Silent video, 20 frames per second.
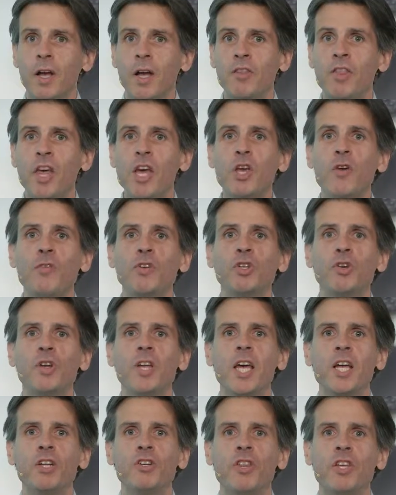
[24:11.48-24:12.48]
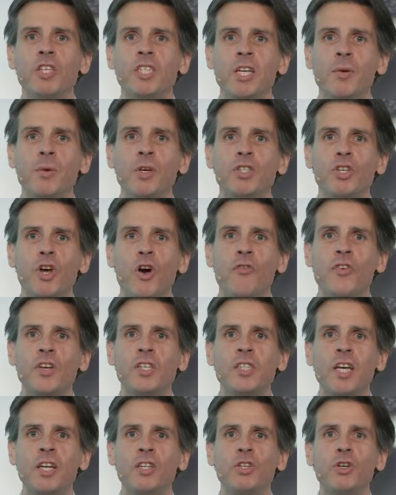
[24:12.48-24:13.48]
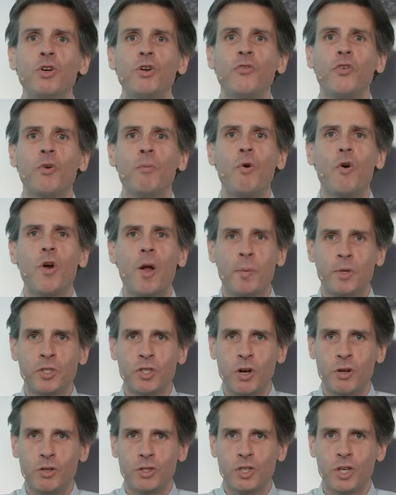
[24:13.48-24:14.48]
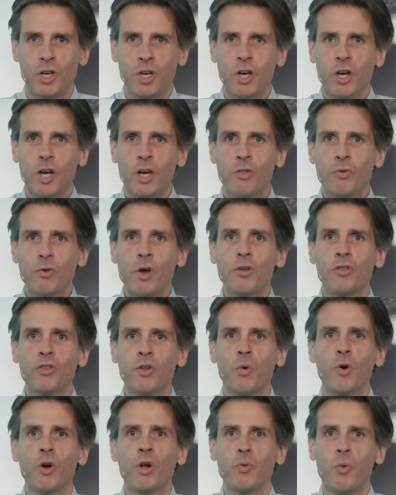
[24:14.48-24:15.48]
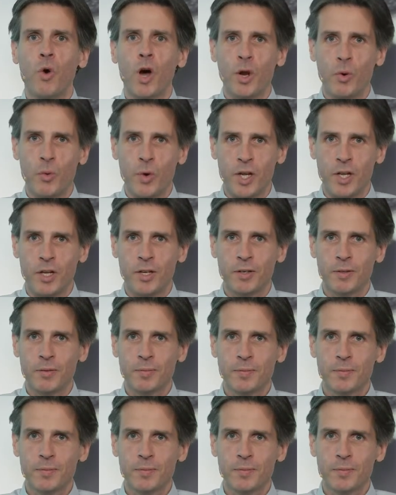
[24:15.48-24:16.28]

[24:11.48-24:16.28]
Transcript: And thank you for tuning in to the Siwi Sofa. Stay tuned for more episodes throughout the World Water Week.